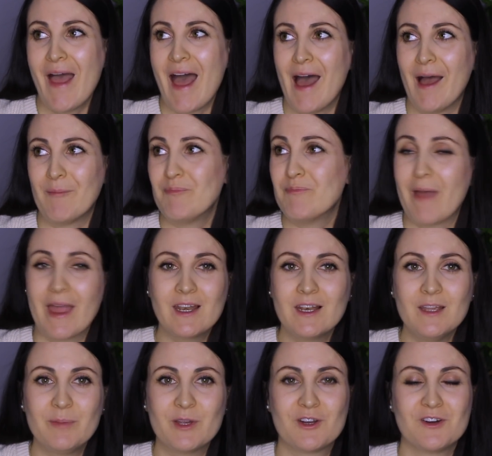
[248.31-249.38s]

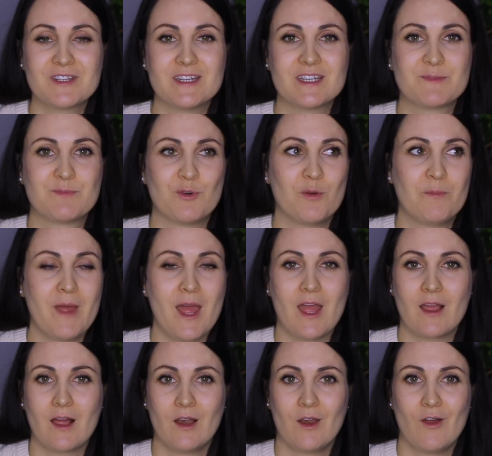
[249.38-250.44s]
Mainly because it's brought
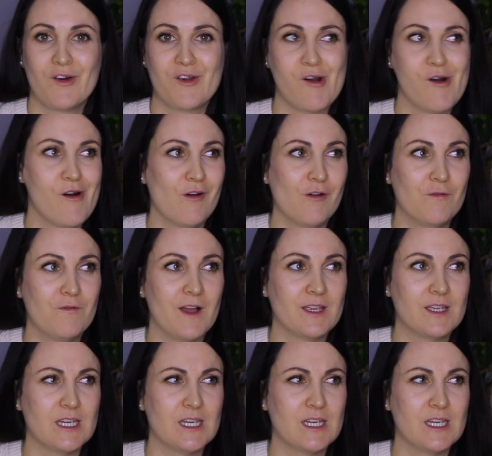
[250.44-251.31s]
back a lot of,